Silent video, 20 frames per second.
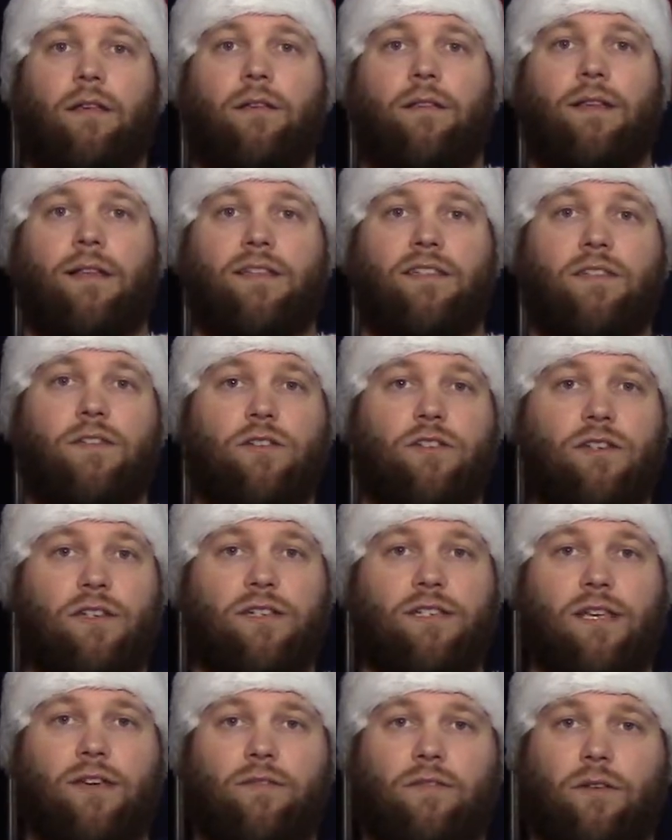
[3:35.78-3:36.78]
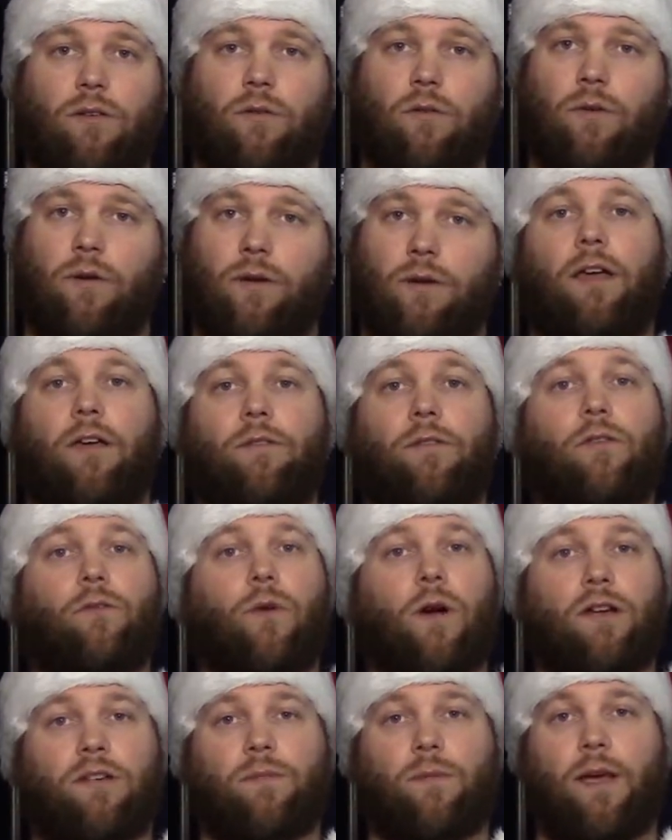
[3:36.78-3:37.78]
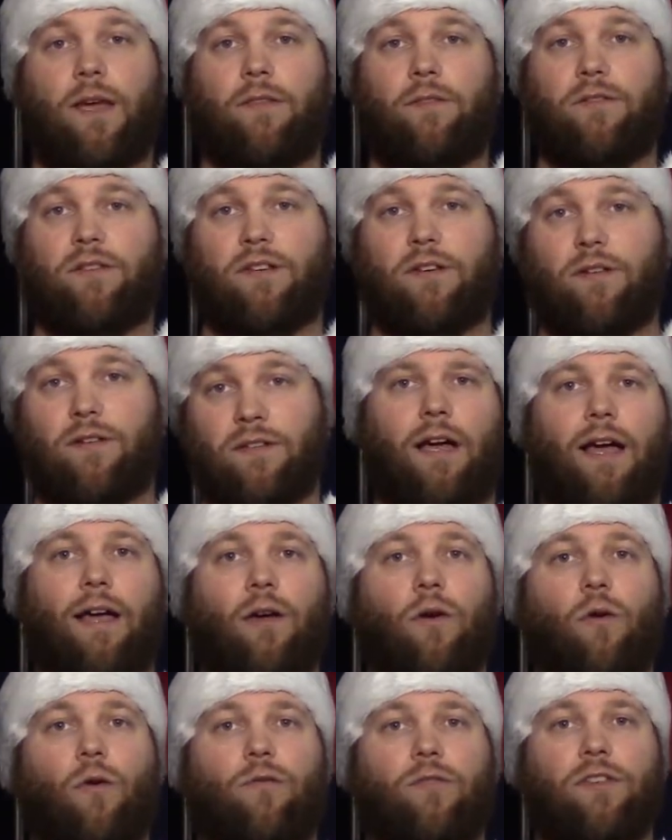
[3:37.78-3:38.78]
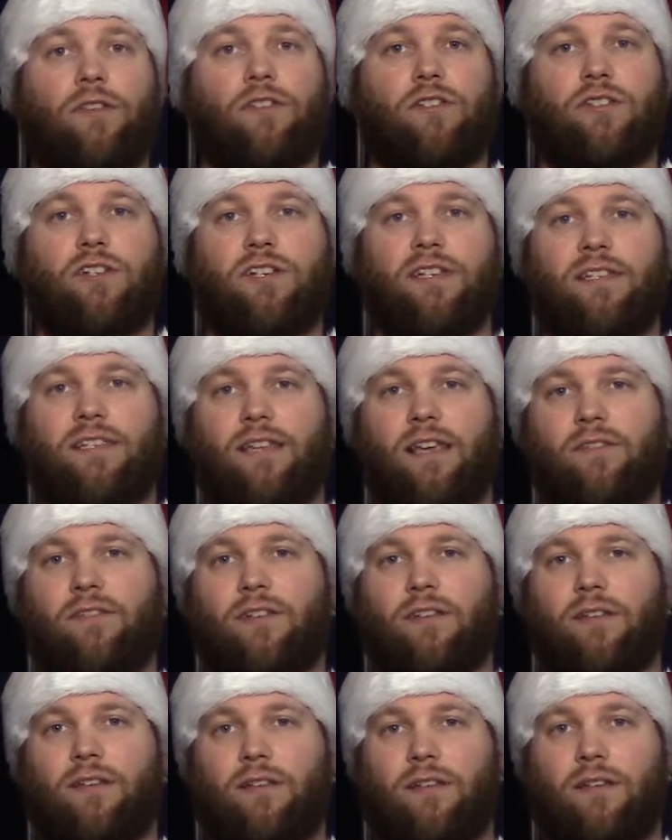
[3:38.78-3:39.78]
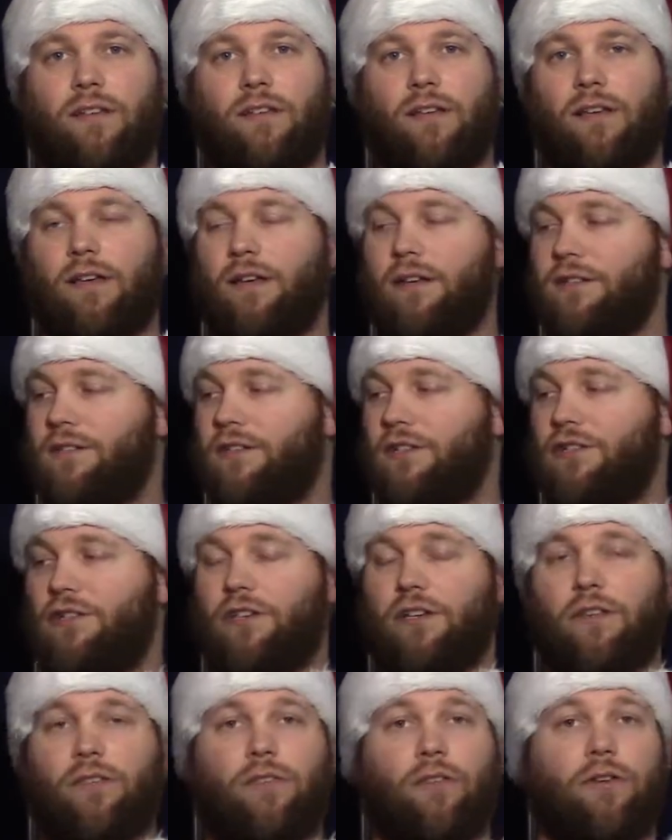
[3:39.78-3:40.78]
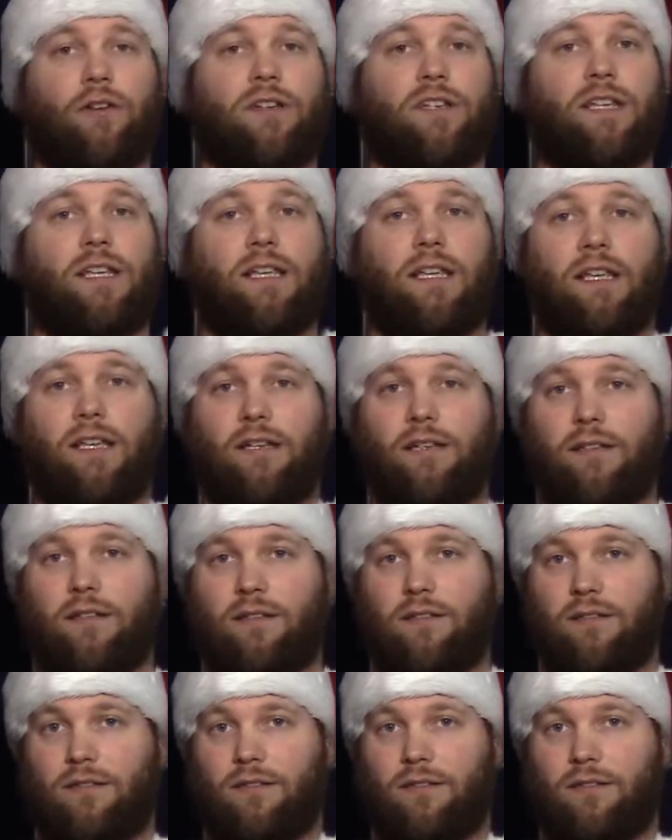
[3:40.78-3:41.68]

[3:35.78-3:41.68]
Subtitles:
That's the G7 chord. If you've watched my other series, I go over this G7 to G13,